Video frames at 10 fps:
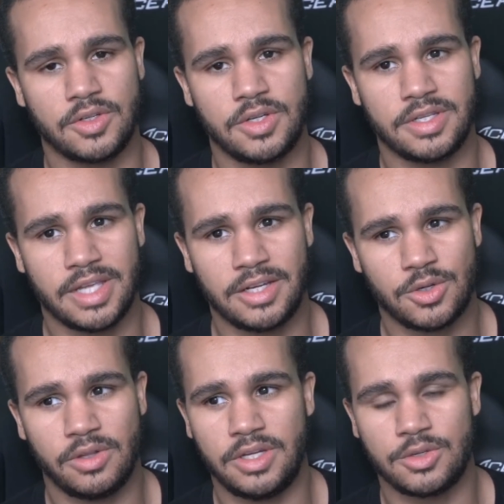She
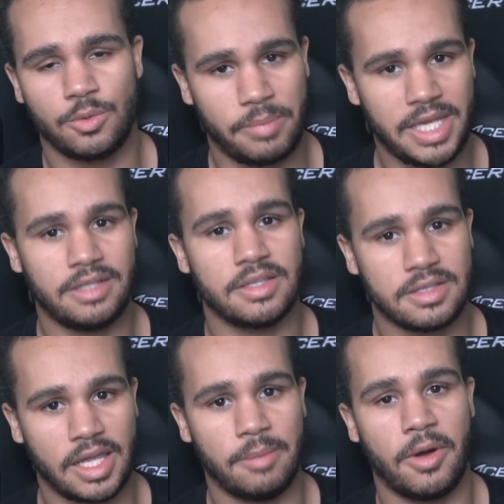essentially just repeats the
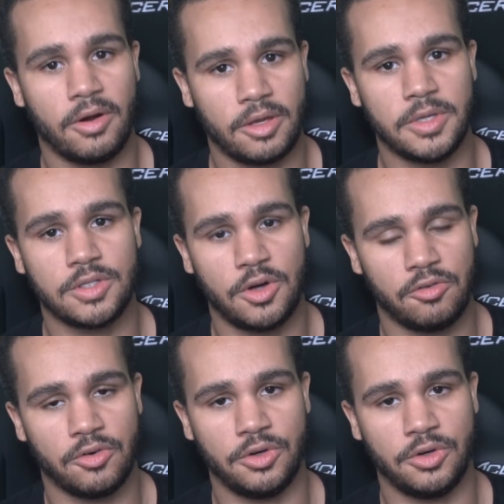same argument over